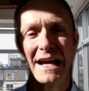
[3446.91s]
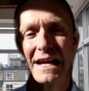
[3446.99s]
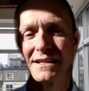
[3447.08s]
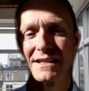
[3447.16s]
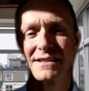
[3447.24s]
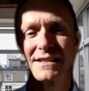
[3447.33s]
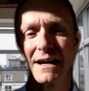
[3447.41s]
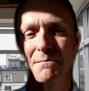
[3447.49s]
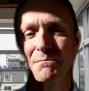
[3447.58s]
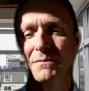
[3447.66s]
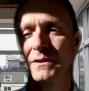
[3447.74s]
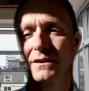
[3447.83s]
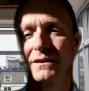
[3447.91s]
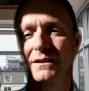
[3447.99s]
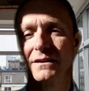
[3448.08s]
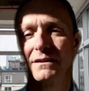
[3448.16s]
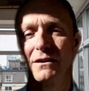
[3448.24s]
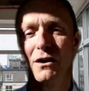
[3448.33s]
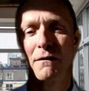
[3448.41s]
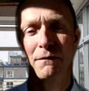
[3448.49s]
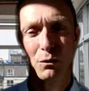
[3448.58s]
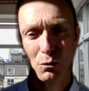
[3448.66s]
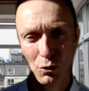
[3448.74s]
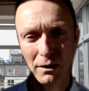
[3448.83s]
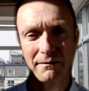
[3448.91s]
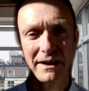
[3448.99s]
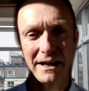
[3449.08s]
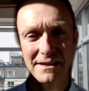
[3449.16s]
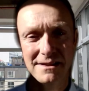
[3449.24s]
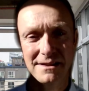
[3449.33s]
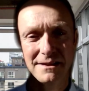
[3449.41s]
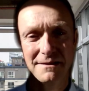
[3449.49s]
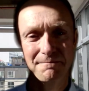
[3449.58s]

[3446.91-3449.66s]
as a sum of all of us.